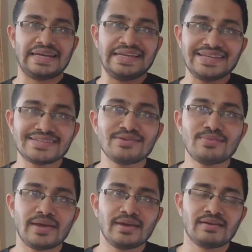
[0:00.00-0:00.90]
An
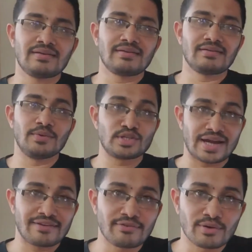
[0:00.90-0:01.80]
easy way,
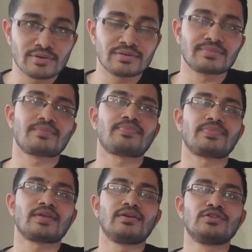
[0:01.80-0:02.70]
which I follow,
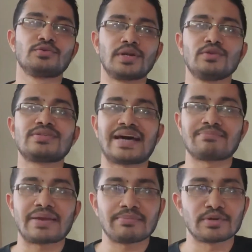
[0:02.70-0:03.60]
to reduce
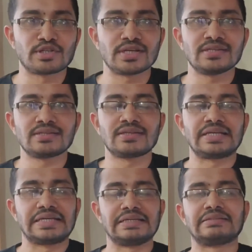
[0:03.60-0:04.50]
the unplanned purchase
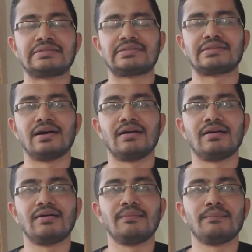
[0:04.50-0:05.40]
is
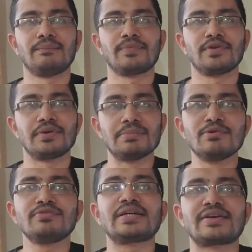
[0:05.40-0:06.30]

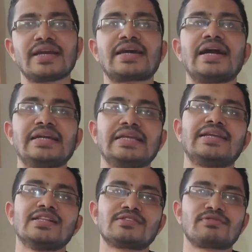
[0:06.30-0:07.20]
remove the credit card
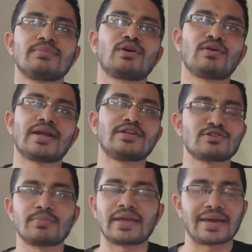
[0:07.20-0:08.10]
details from the
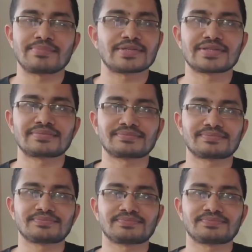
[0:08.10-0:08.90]
online shopping apps.